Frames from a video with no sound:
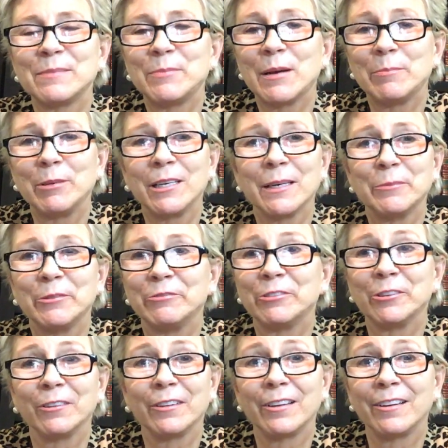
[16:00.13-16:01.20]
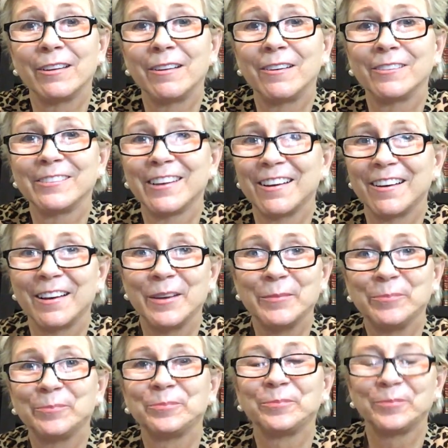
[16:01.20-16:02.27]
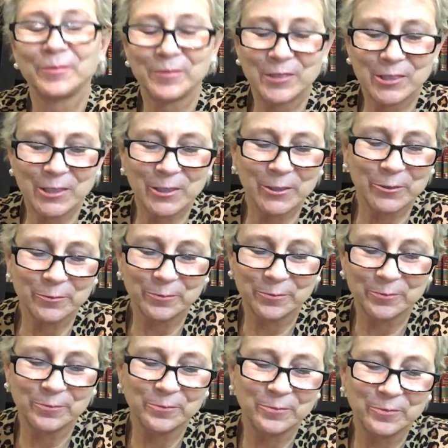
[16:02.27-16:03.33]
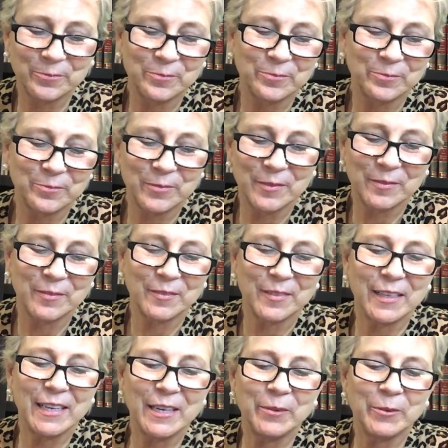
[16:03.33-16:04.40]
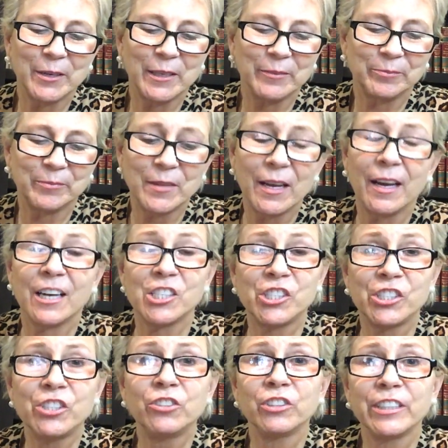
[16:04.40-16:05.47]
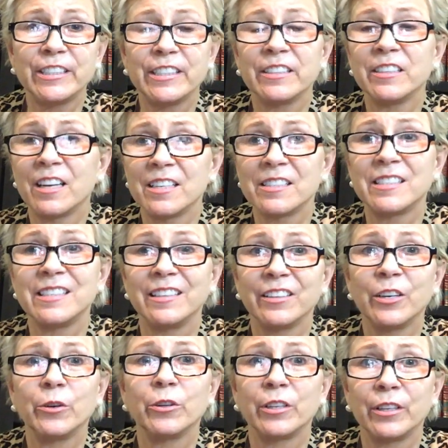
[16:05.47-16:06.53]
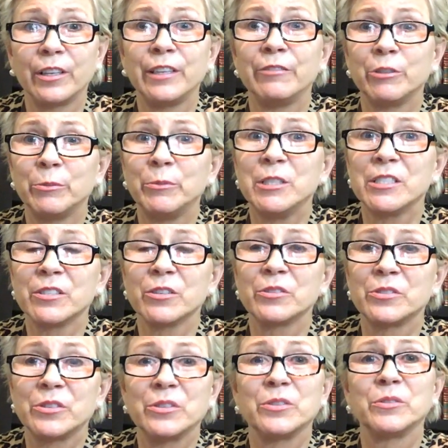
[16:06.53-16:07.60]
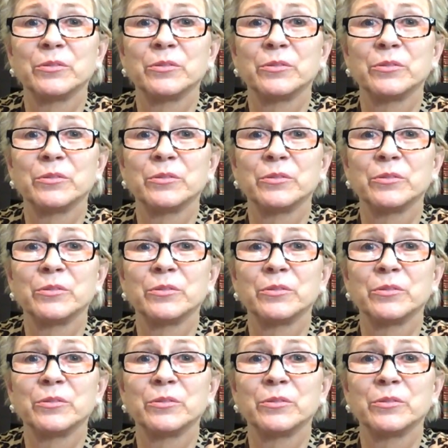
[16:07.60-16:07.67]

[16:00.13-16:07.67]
puppy coming for a long time. So Anyway, I certainly did not see Lola leaving me so soon.